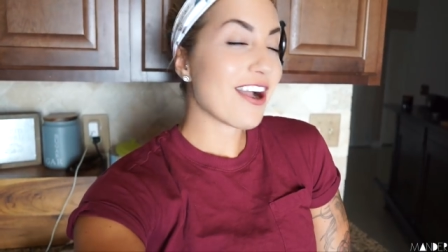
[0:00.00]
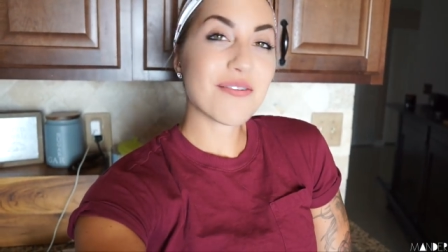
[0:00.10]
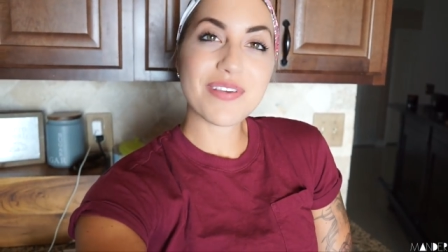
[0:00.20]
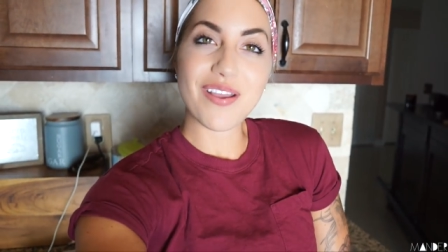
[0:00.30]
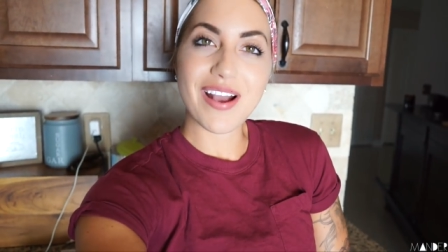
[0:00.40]
I
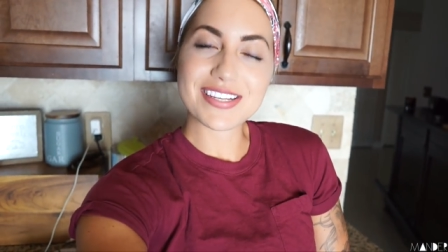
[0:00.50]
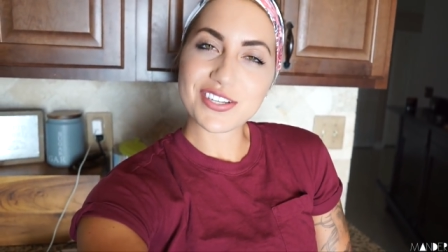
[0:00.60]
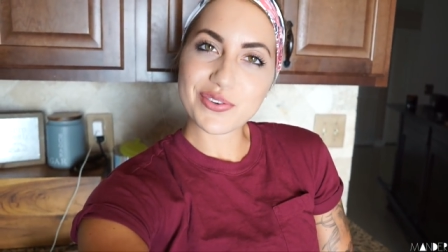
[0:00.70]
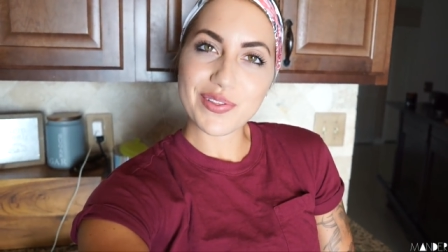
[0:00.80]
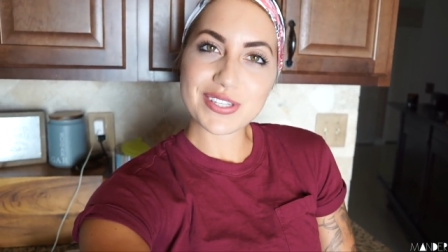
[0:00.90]
hope that you guys
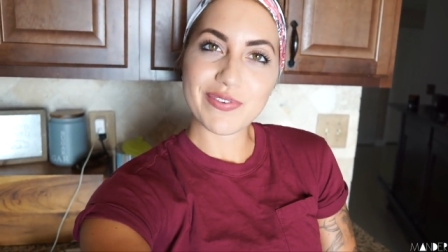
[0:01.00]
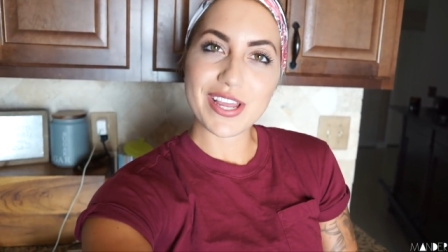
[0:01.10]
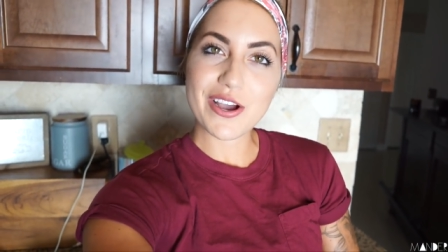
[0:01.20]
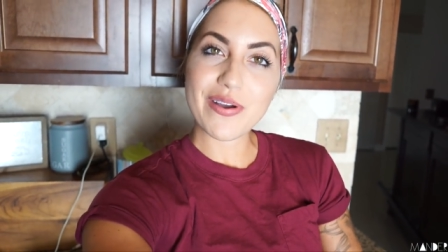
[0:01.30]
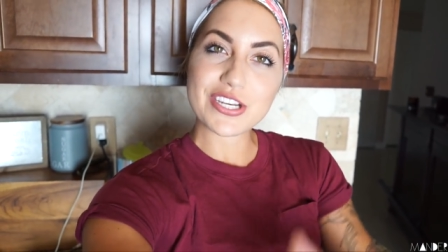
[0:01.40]
enjoyed this
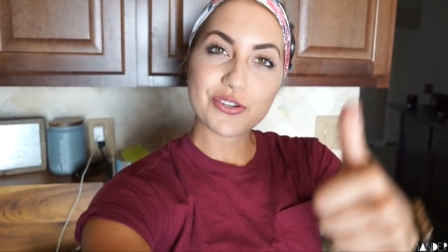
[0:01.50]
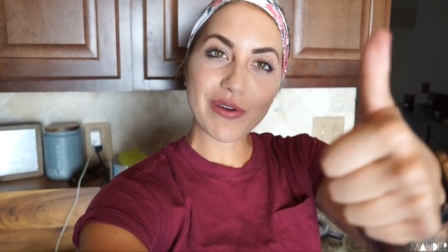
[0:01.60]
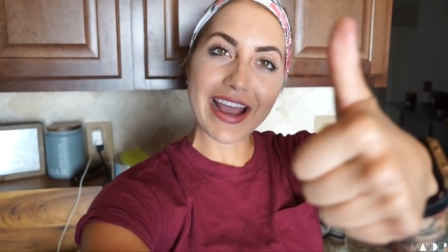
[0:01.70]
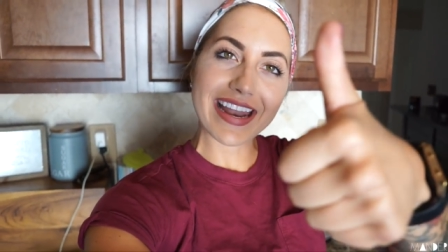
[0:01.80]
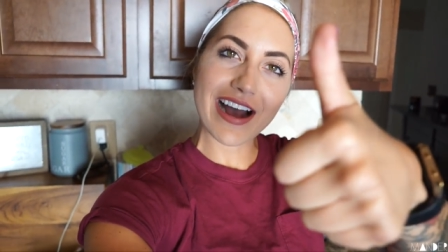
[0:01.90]
video and
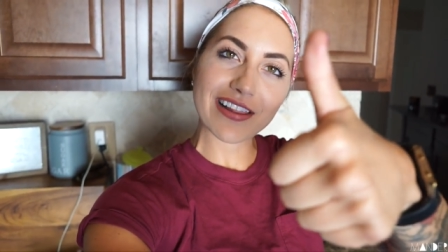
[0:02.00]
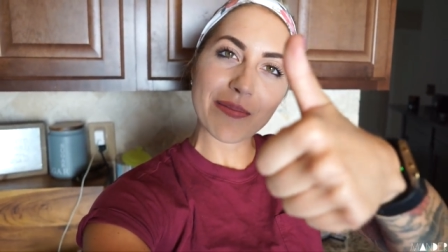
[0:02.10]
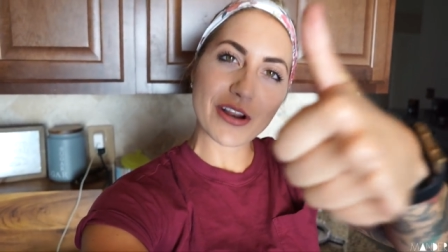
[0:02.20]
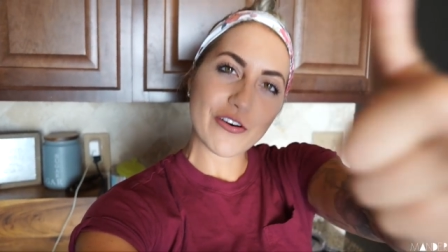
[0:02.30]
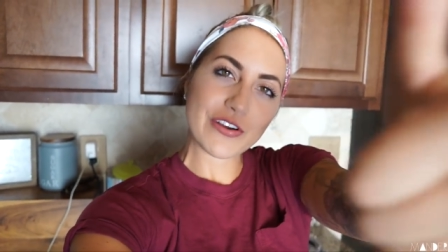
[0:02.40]
try it out.
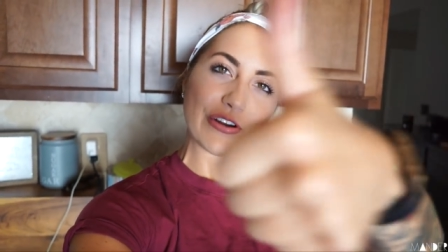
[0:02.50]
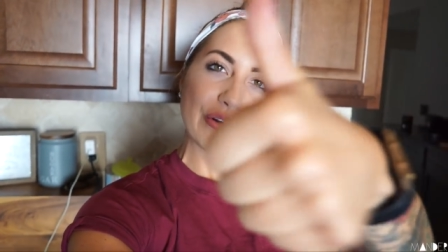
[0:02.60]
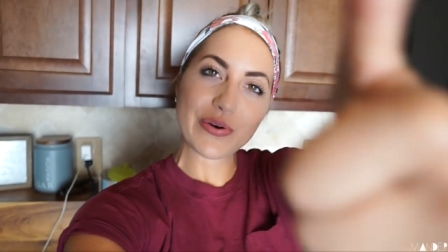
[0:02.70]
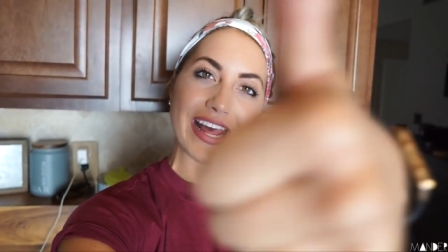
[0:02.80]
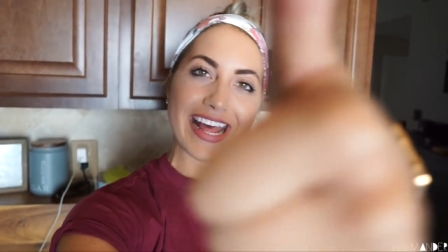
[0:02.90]
Let me know if you
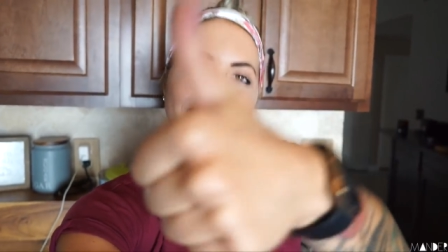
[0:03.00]
do.